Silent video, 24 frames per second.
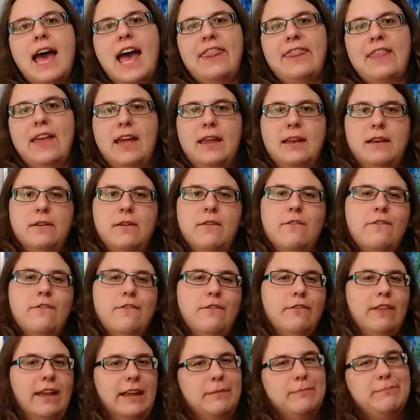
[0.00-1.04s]
and then
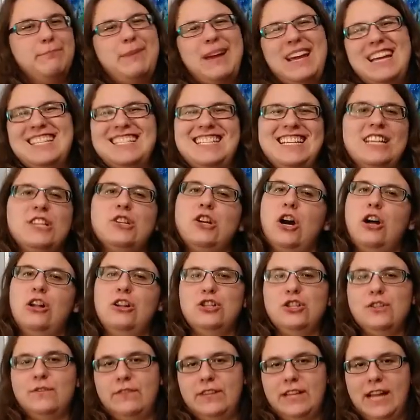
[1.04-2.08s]
like basic
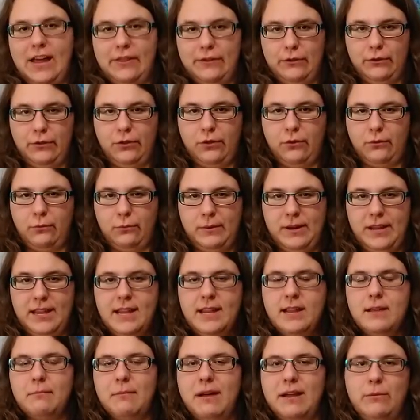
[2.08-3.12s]
knowledge of the other
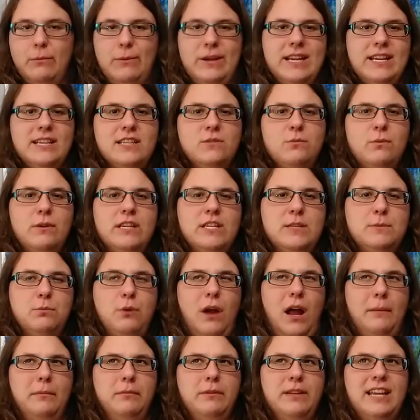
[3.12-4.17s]
three. My weakest one is
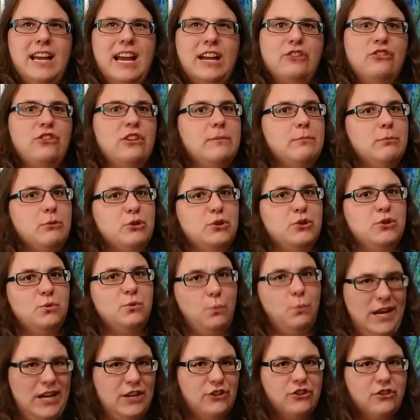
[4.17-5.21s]
probably actually
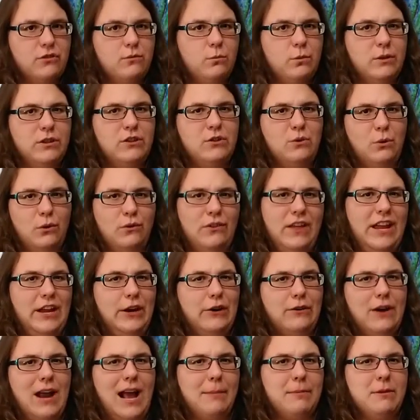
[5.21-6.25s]
Persuasion, with
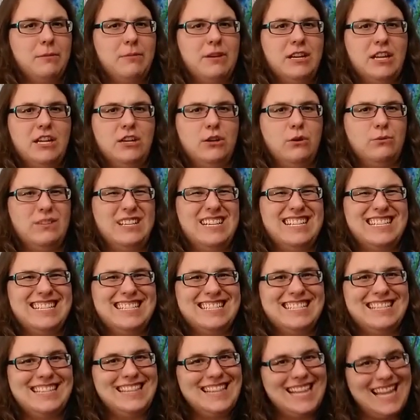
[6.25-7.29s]
Northanger Abbey being only
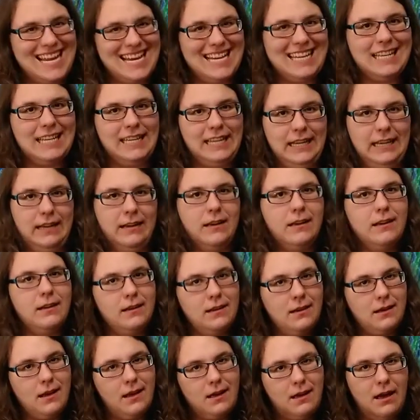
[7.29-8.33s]
slightly
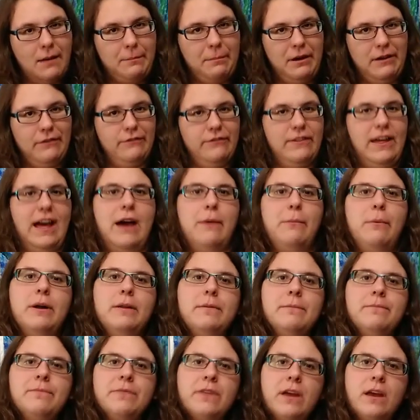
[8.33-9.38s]
above that
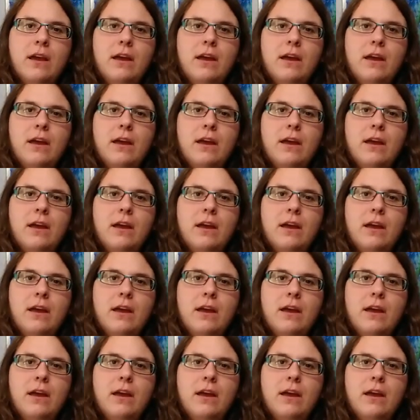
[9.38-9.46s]
one.